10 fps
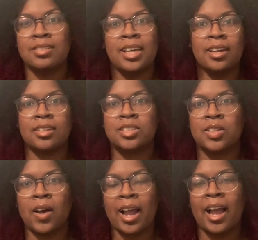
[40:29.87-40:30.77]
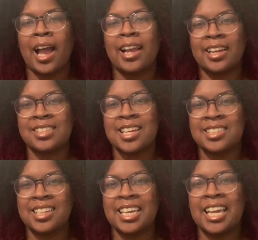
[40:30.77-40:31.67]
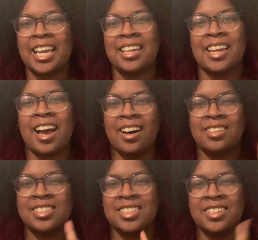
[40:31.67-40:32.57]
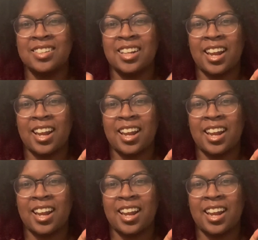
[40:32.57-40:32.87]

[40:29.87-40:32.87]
Yeah, so I guess that's it, and I'll see you in the next